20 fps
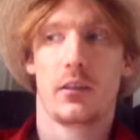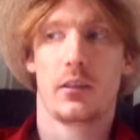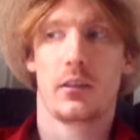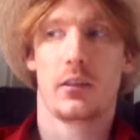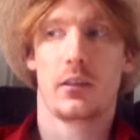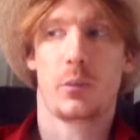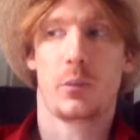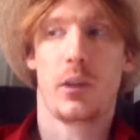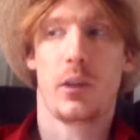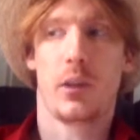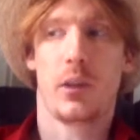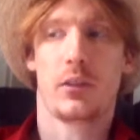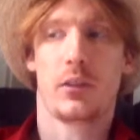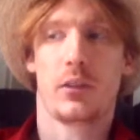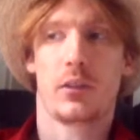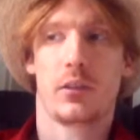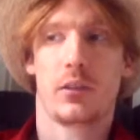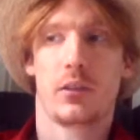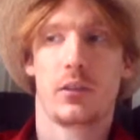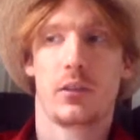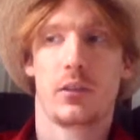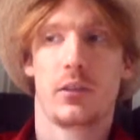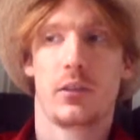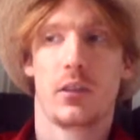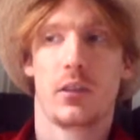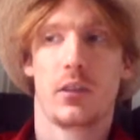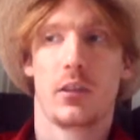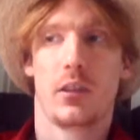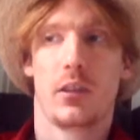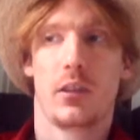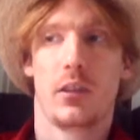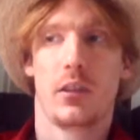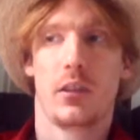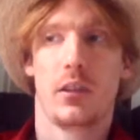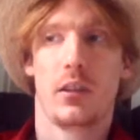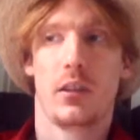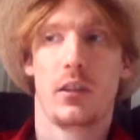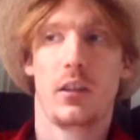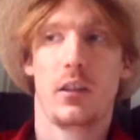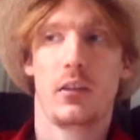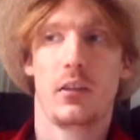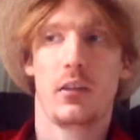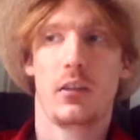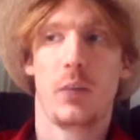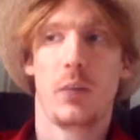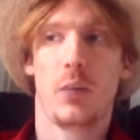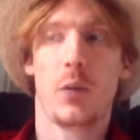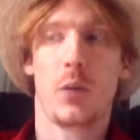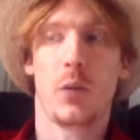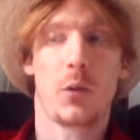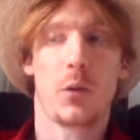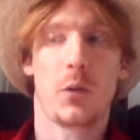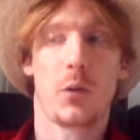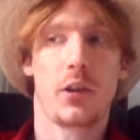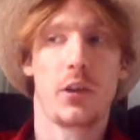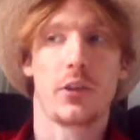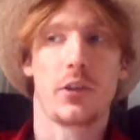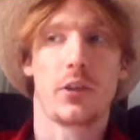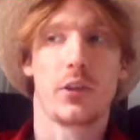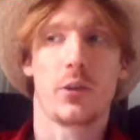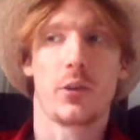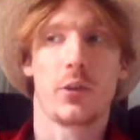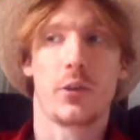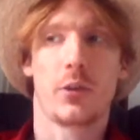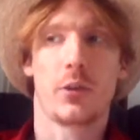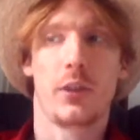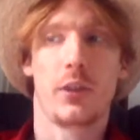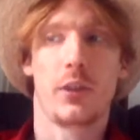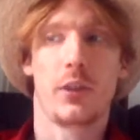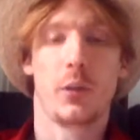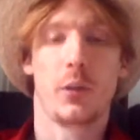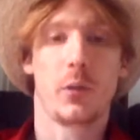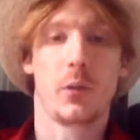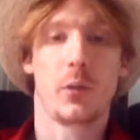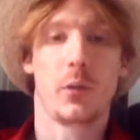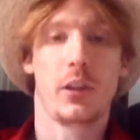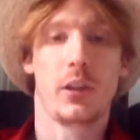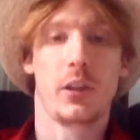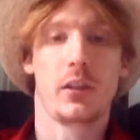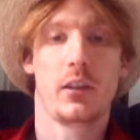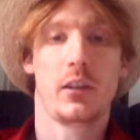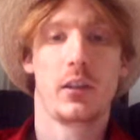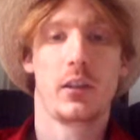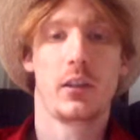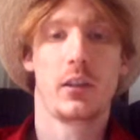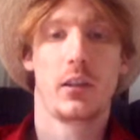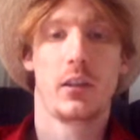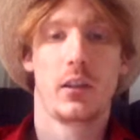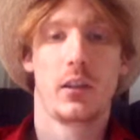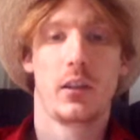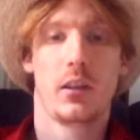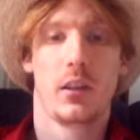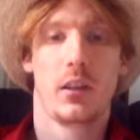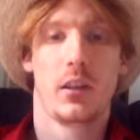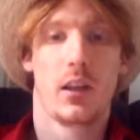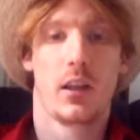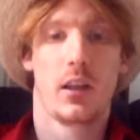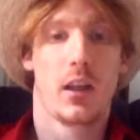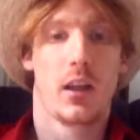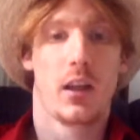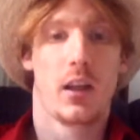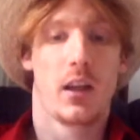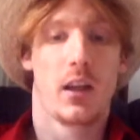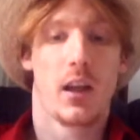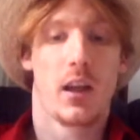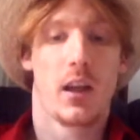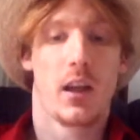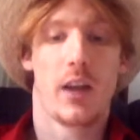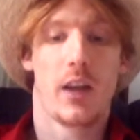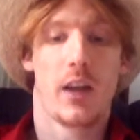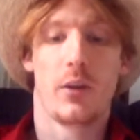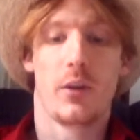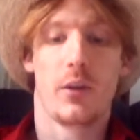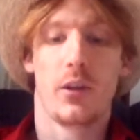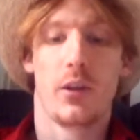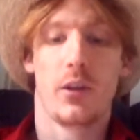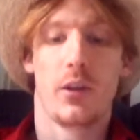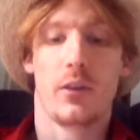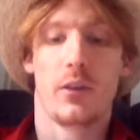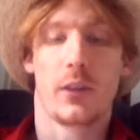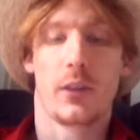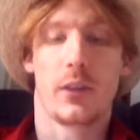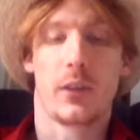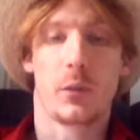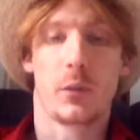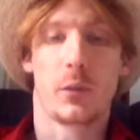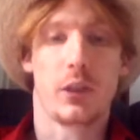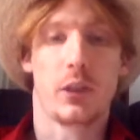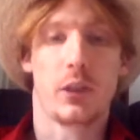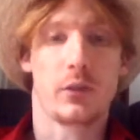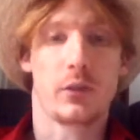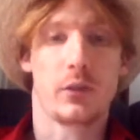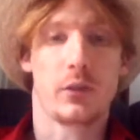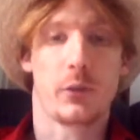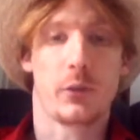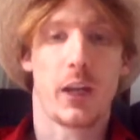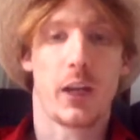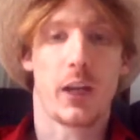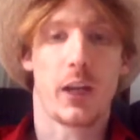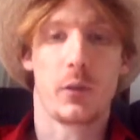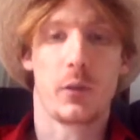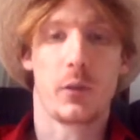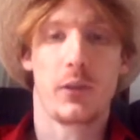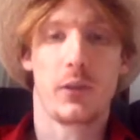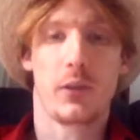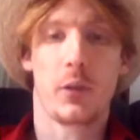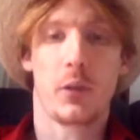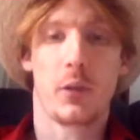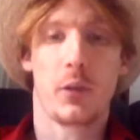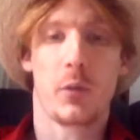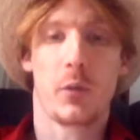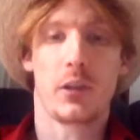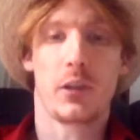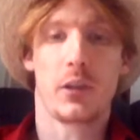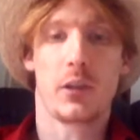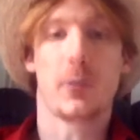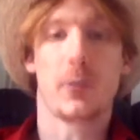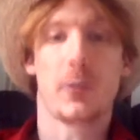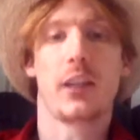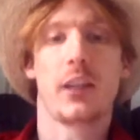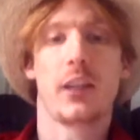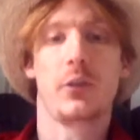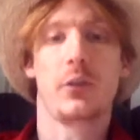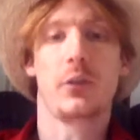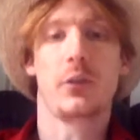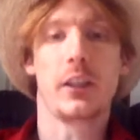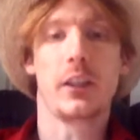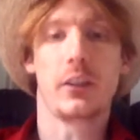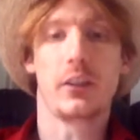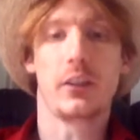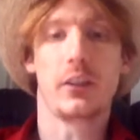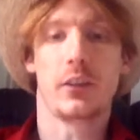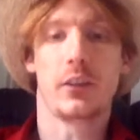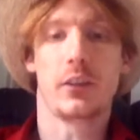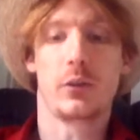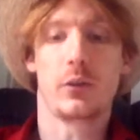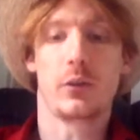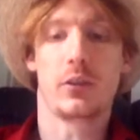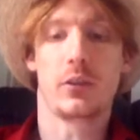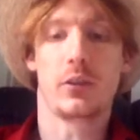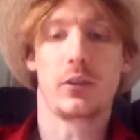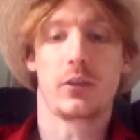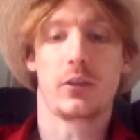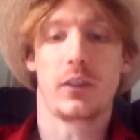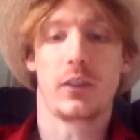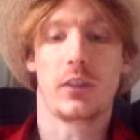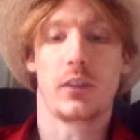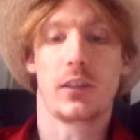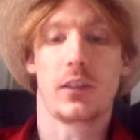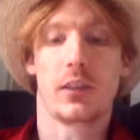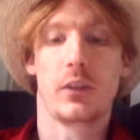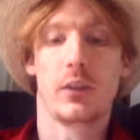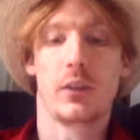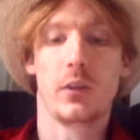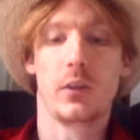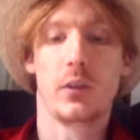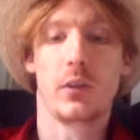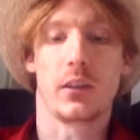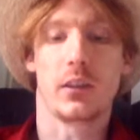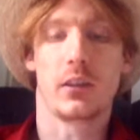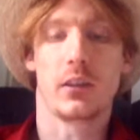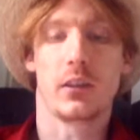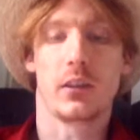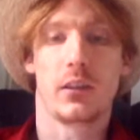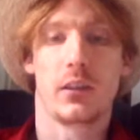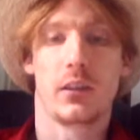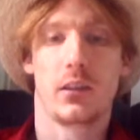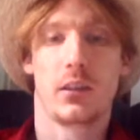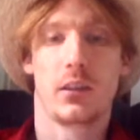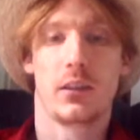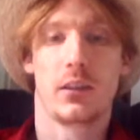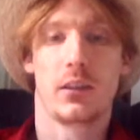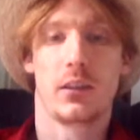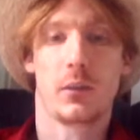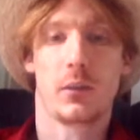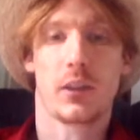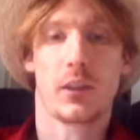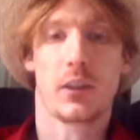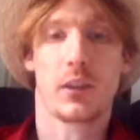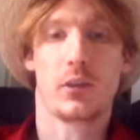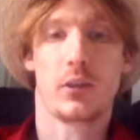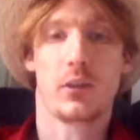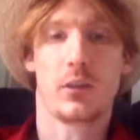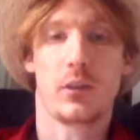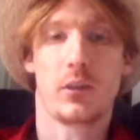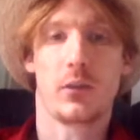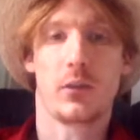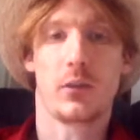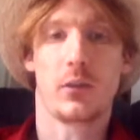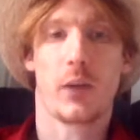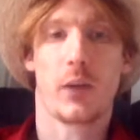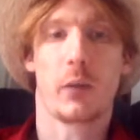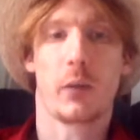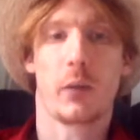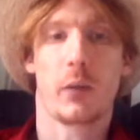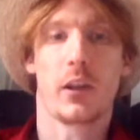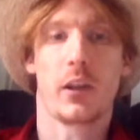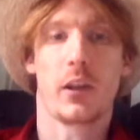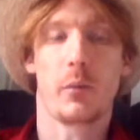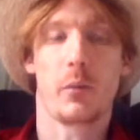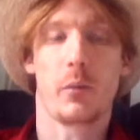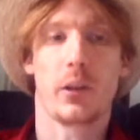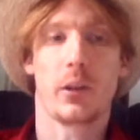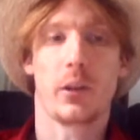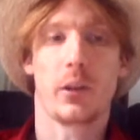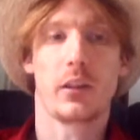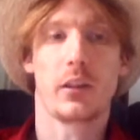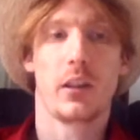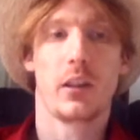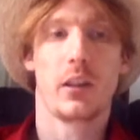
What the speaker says: space in main memory or video memory. I don't know if it could potentially fragment video memory. I mean, I do release it as soon as I use it. Seems like it shouldn't fragment it, but